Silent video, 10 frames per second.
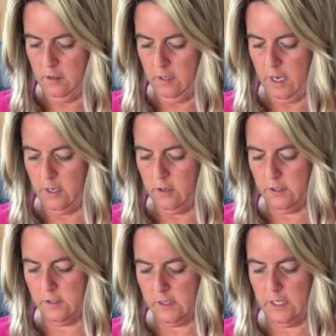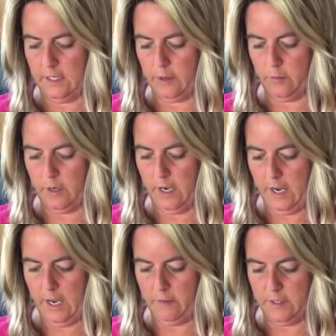And you can see, like, we're not
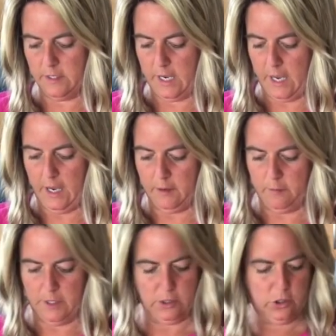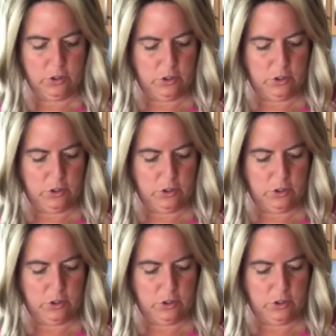having to add much